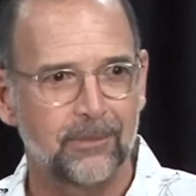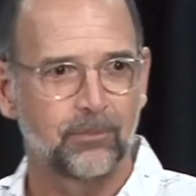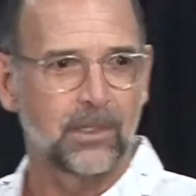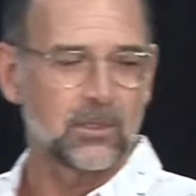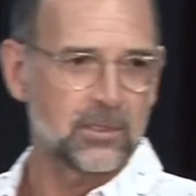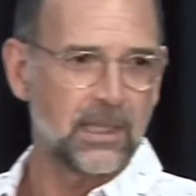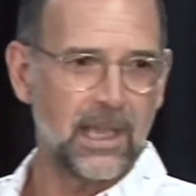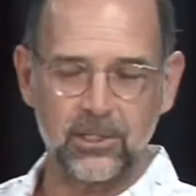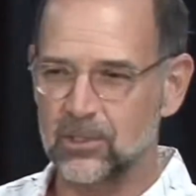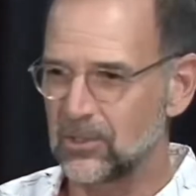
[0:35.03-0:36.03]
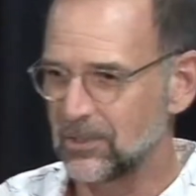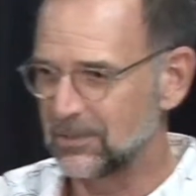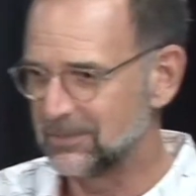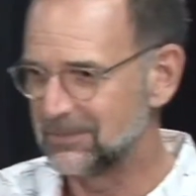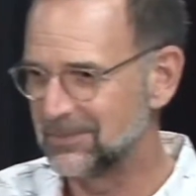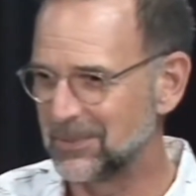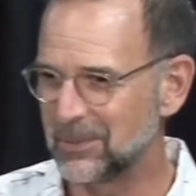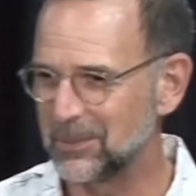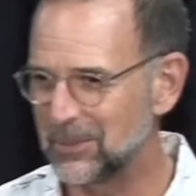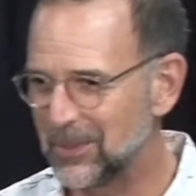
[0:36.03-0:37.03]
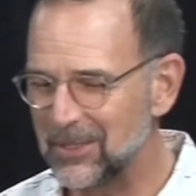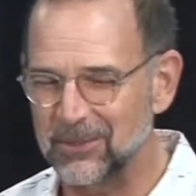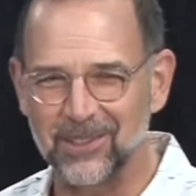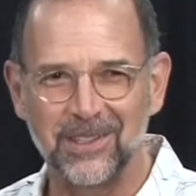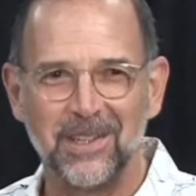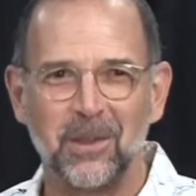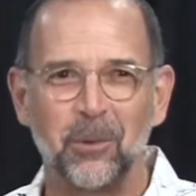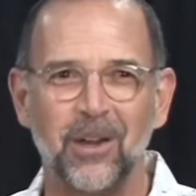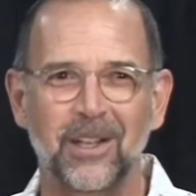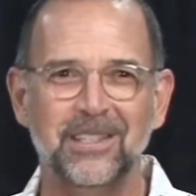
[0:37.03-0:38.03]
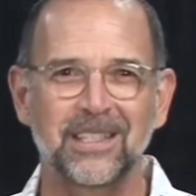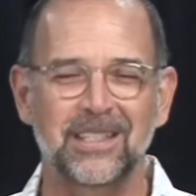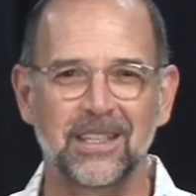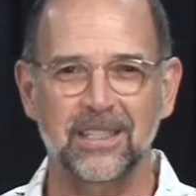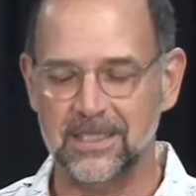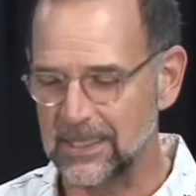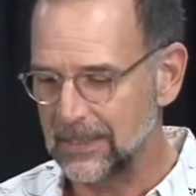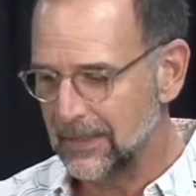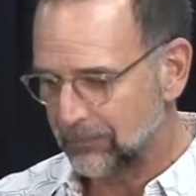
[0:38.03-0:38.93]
Slasher or whoever walks into the scene?